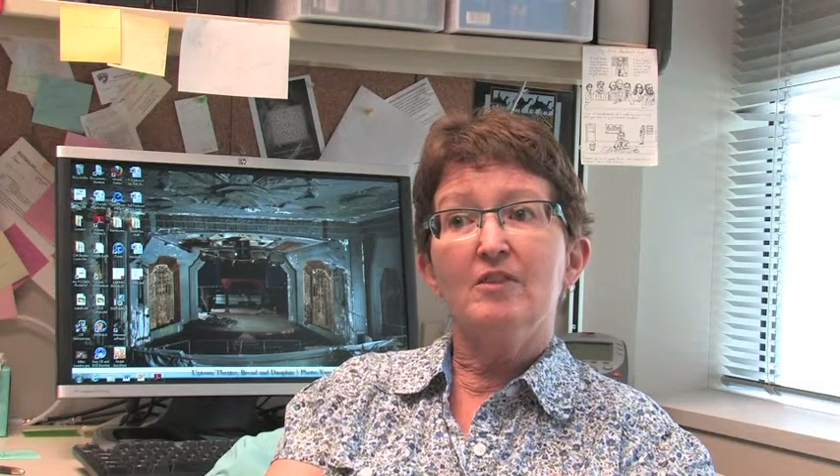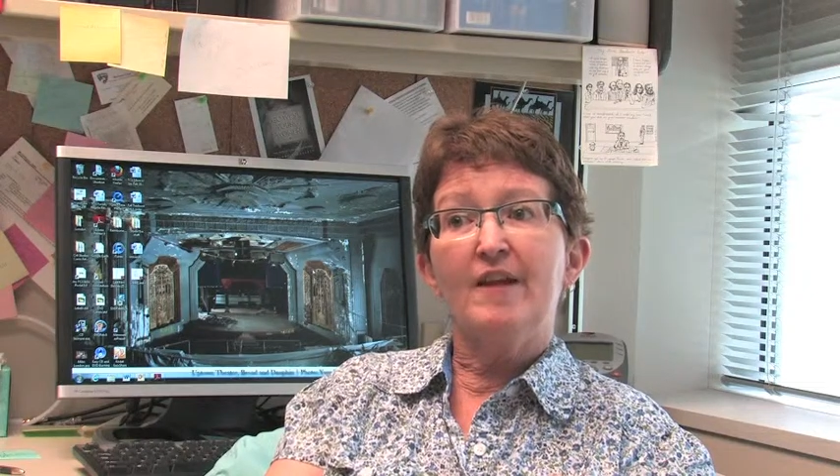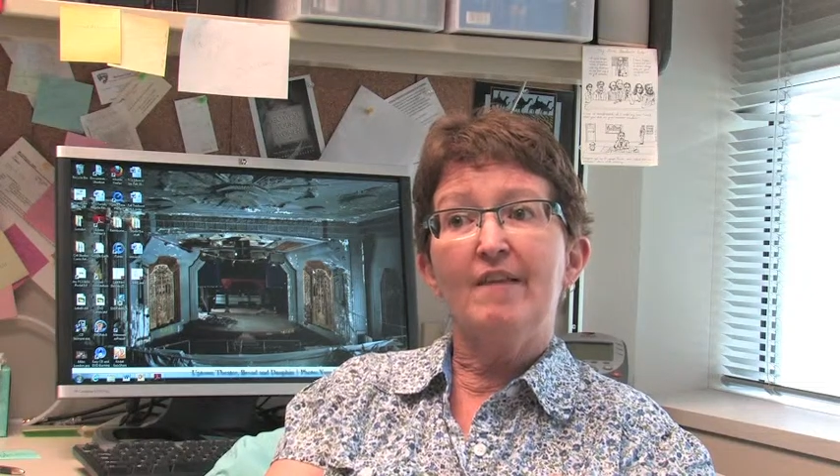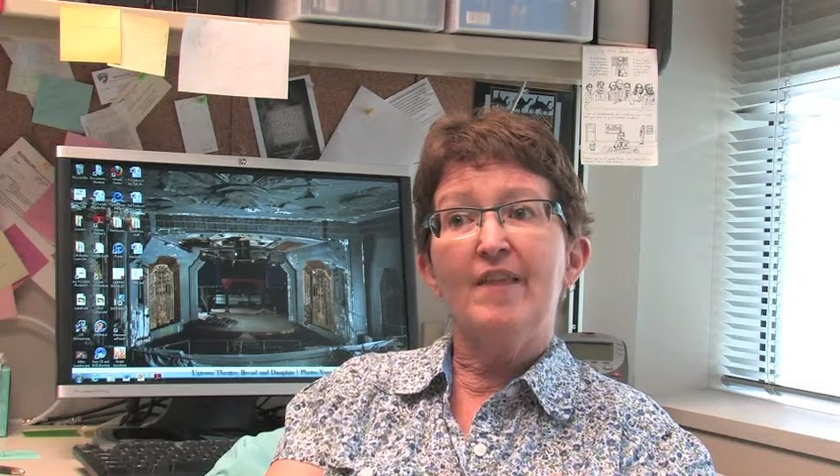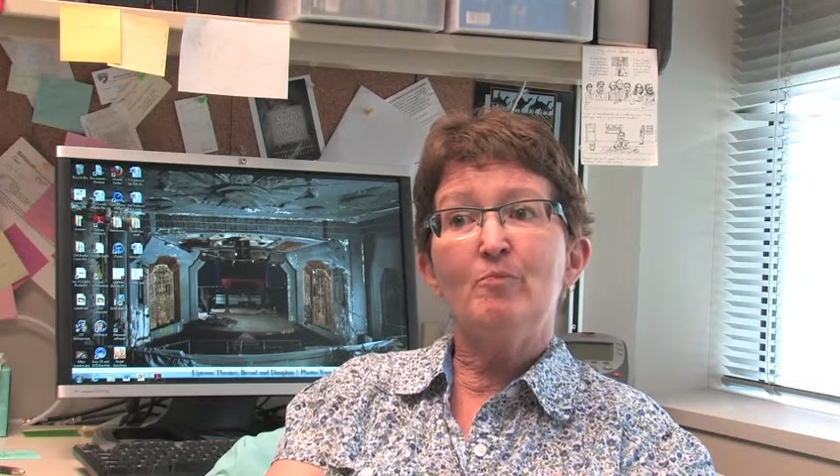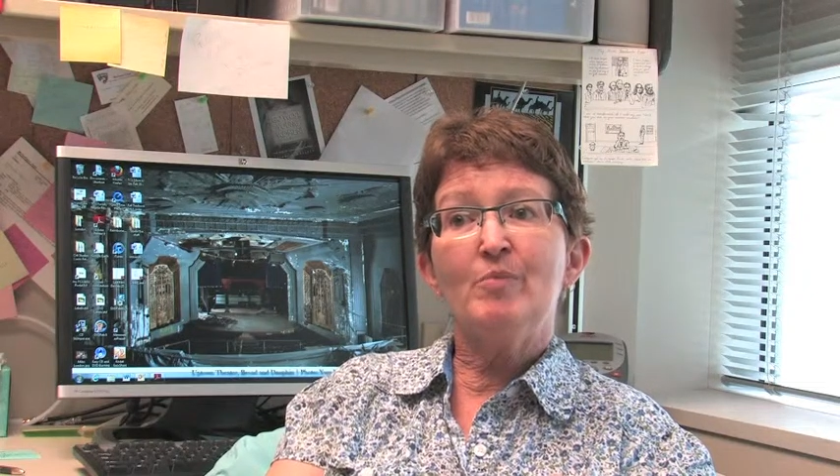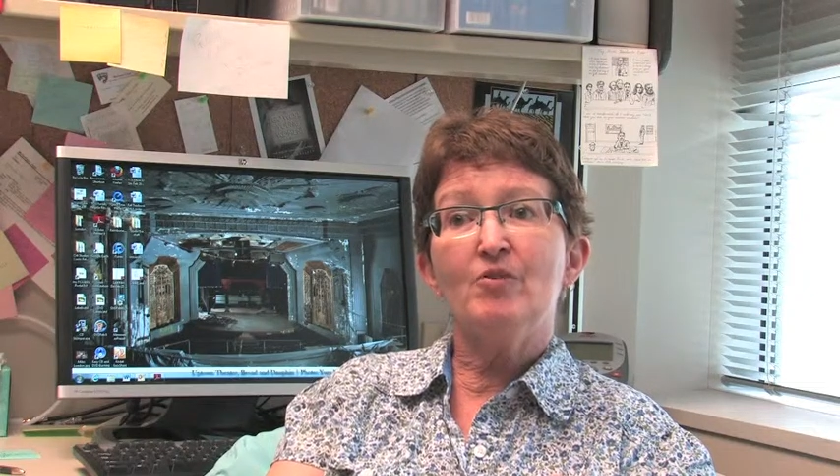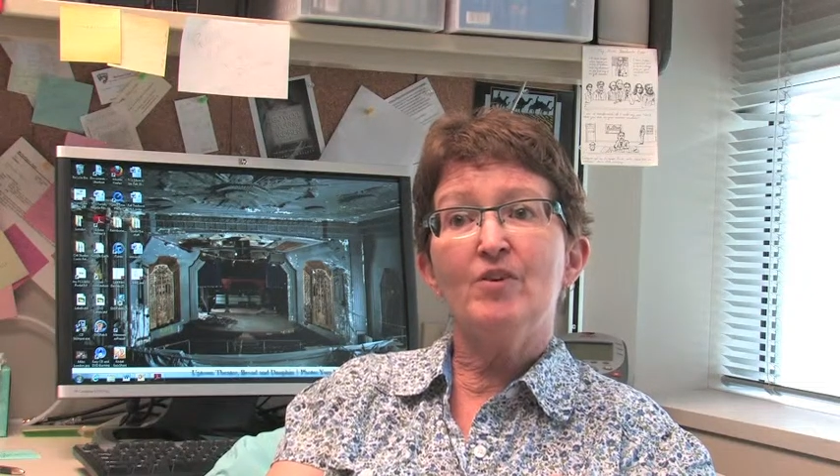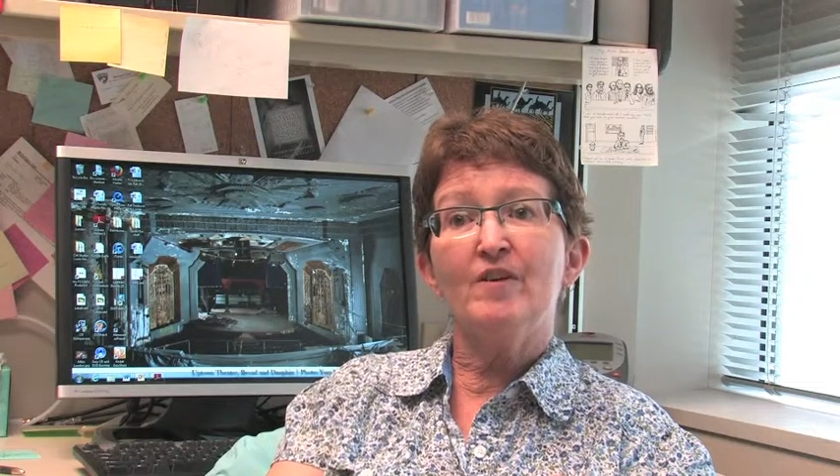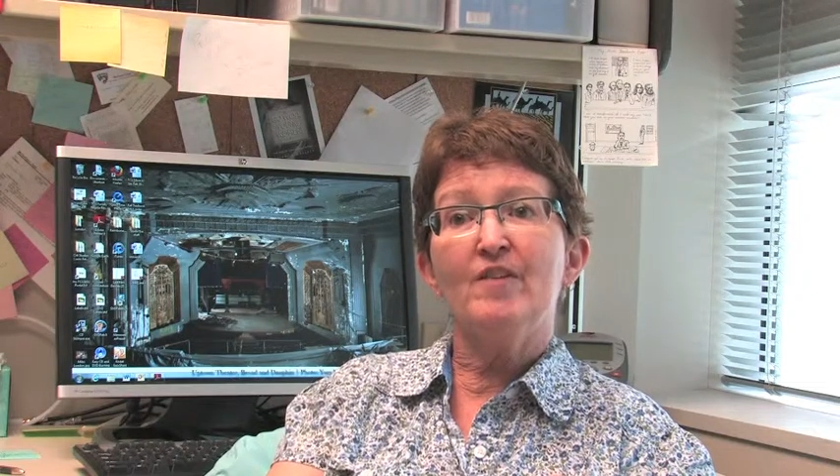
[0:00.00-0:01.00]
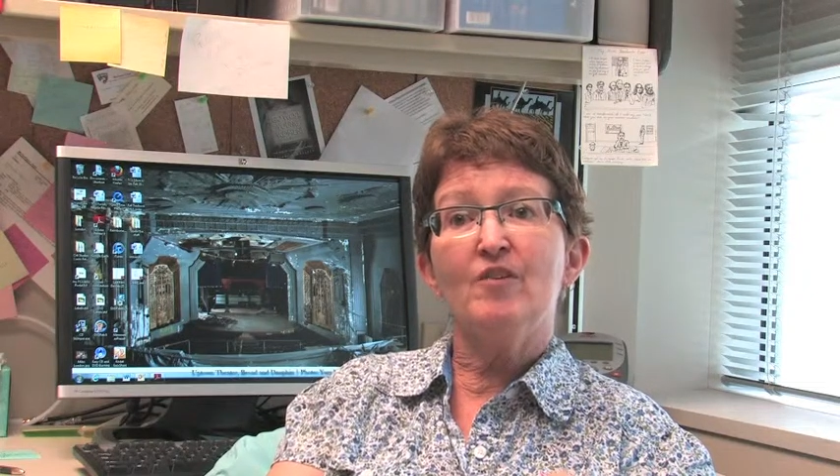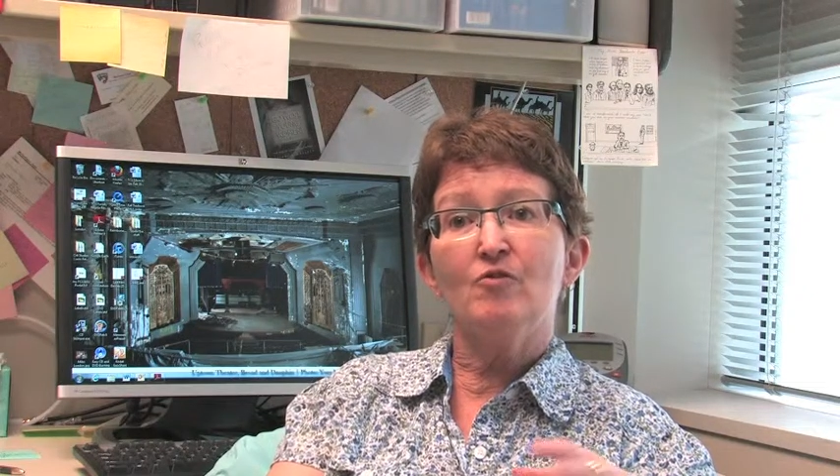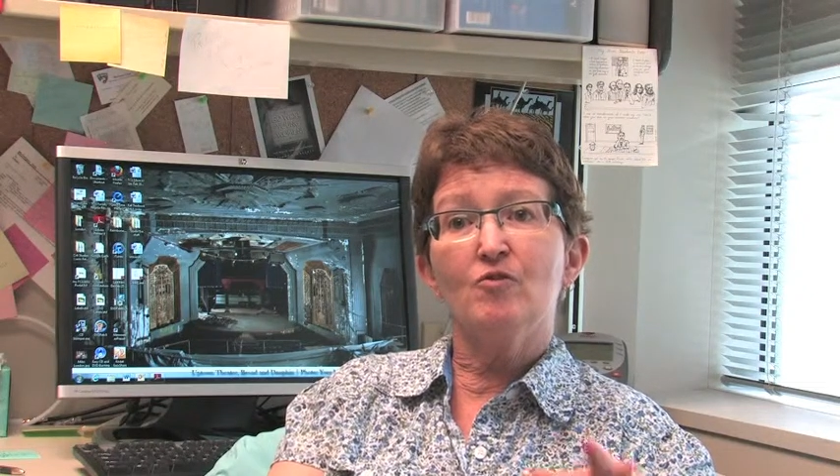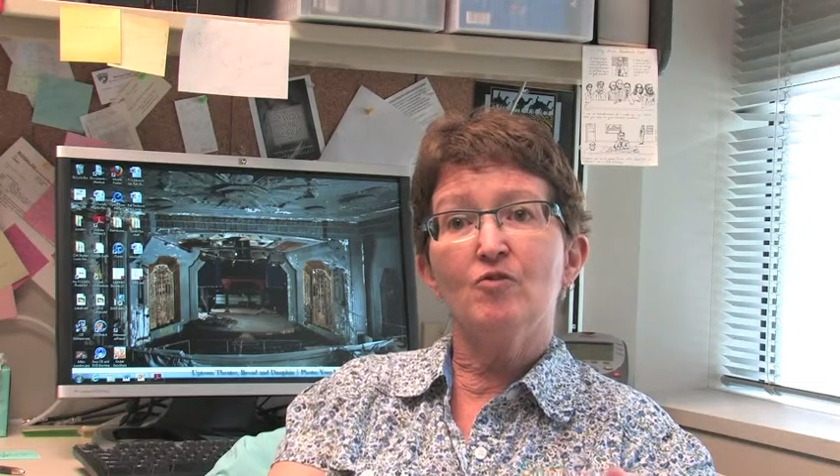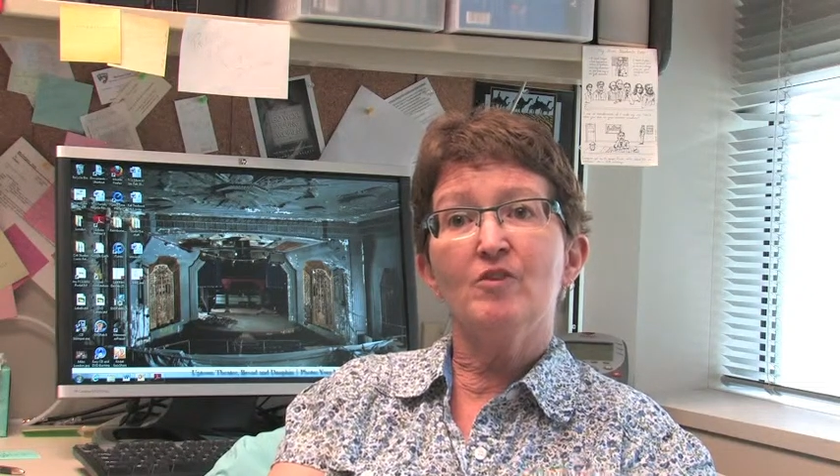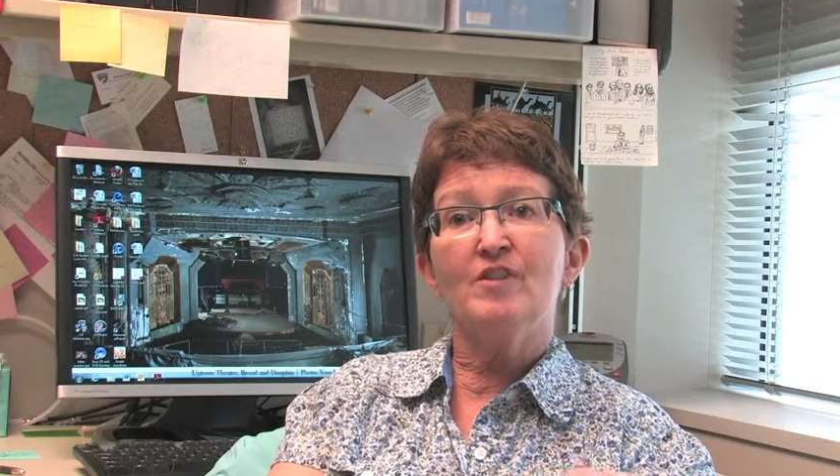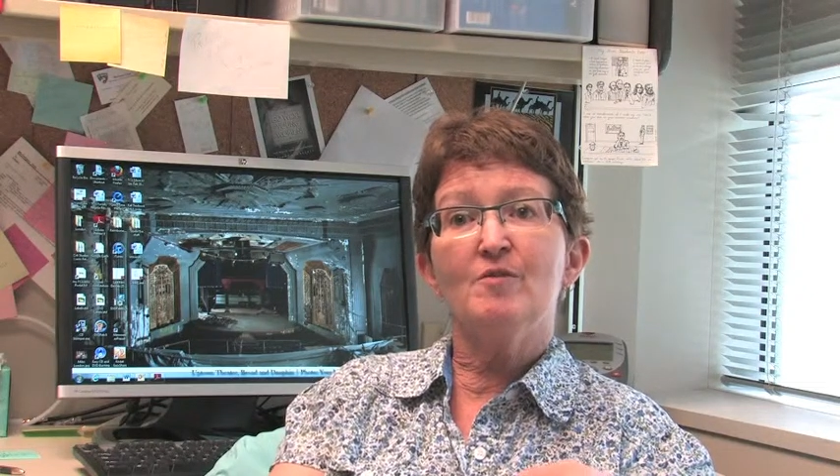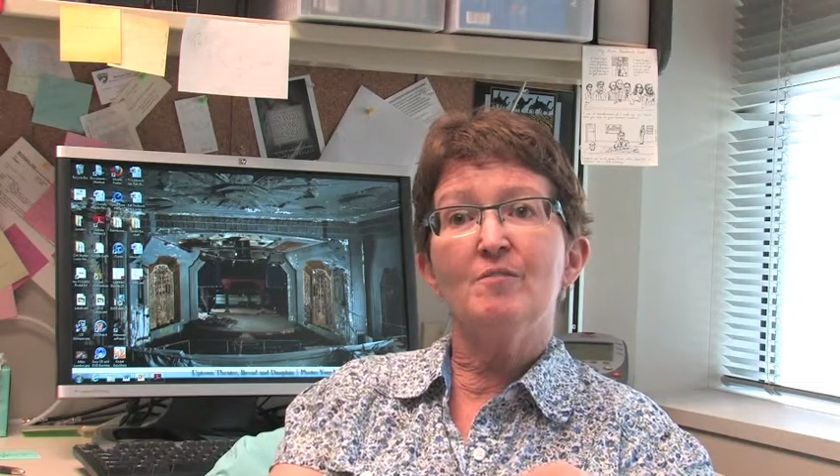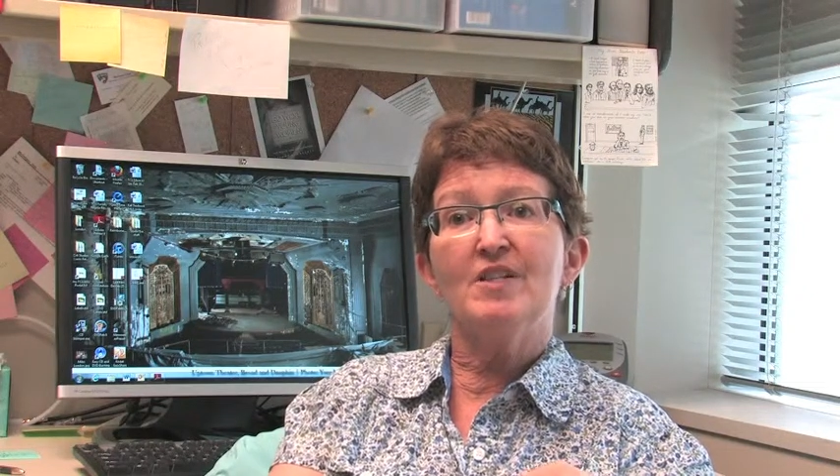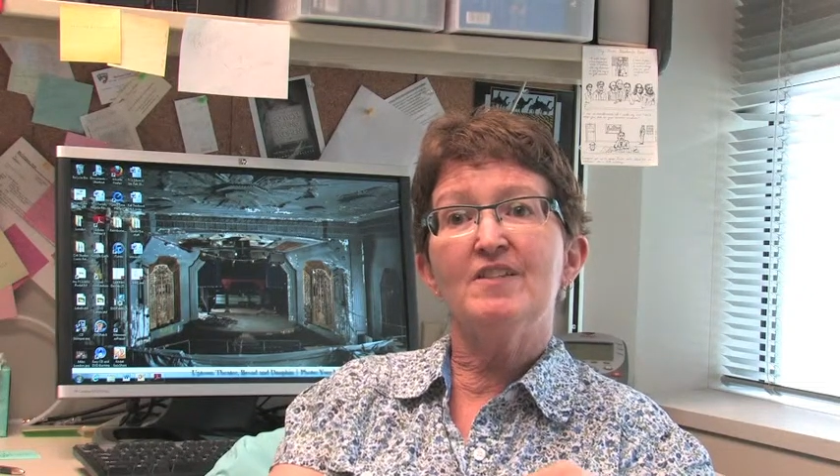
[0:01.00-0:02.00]
at that period of the early to
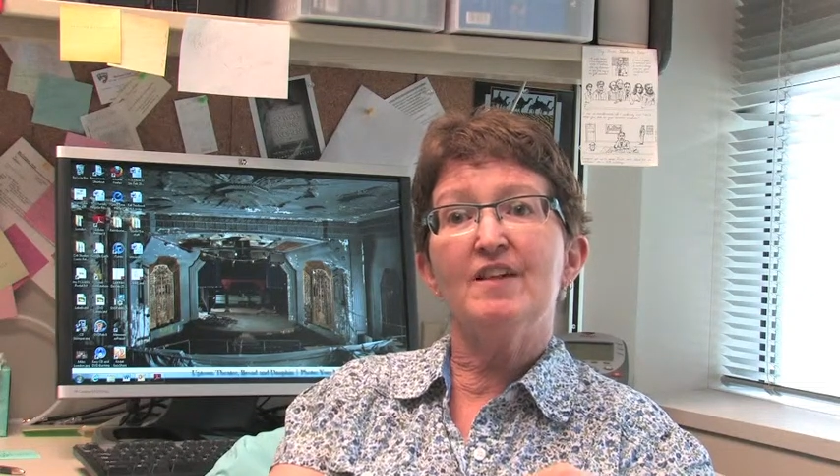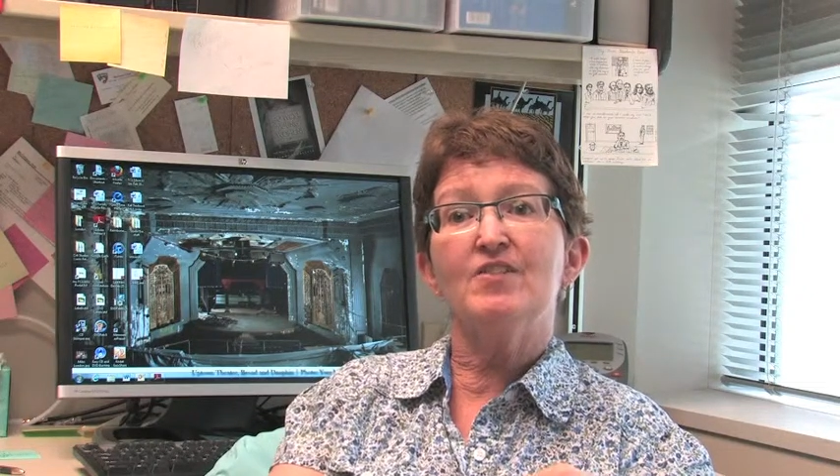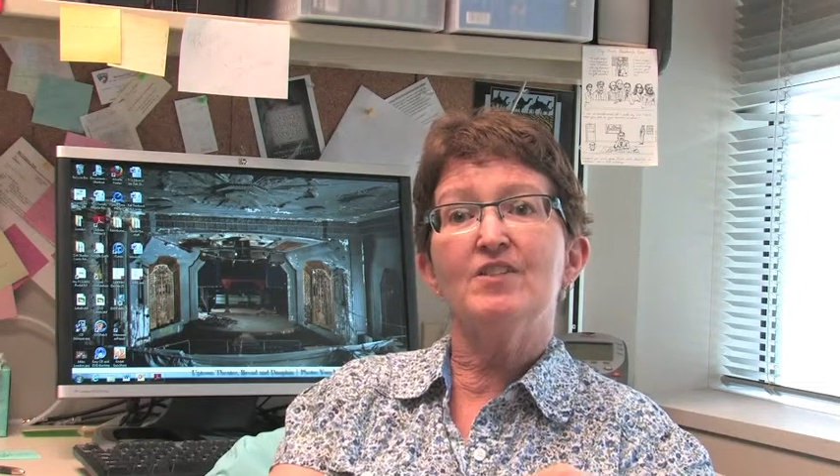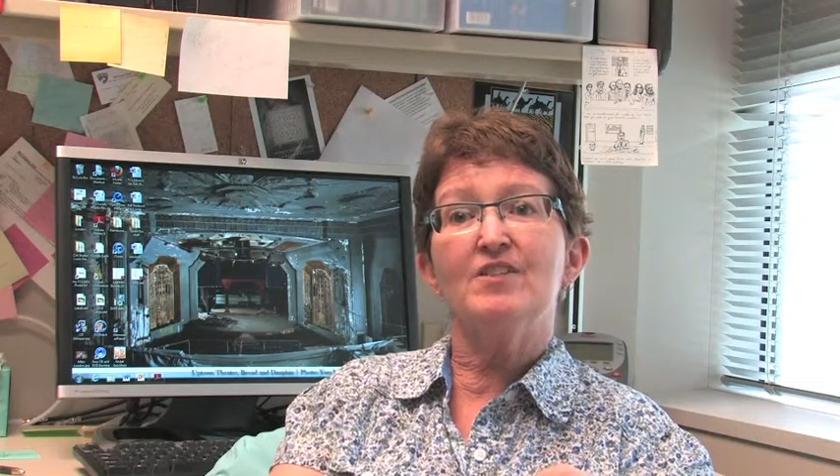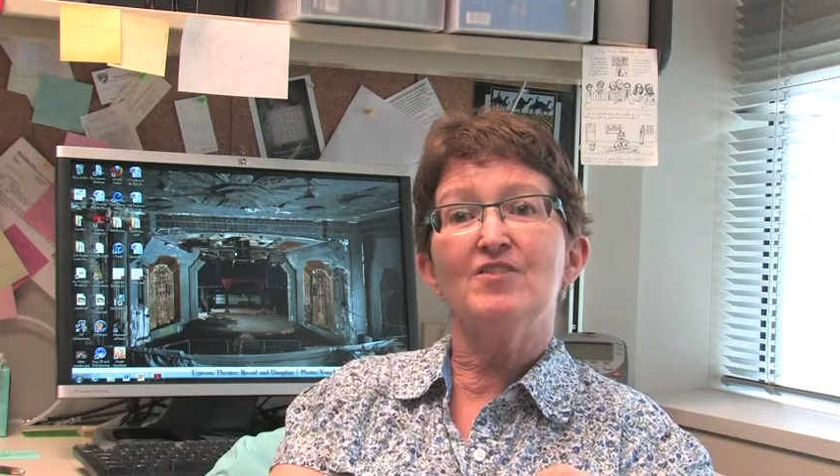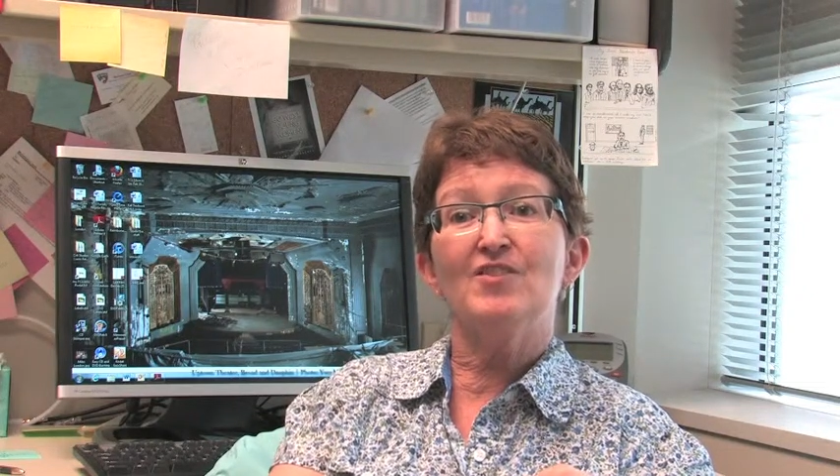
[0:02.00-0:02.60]
mid-70s